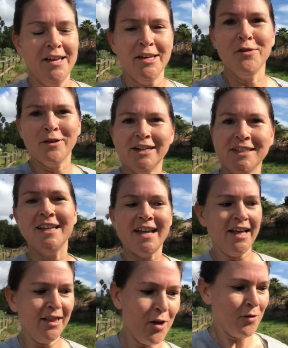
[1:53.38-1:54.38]
you want to say
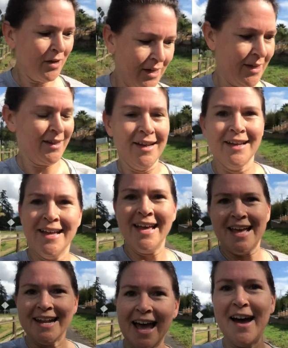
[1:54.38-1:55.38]
hello.
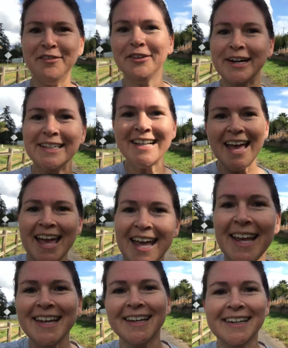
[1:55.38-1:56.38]
And have a great
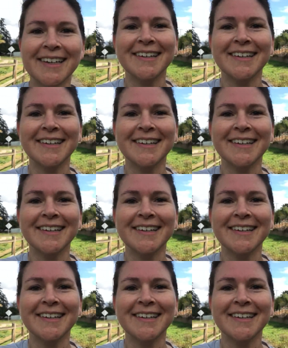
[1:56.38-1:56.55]
day.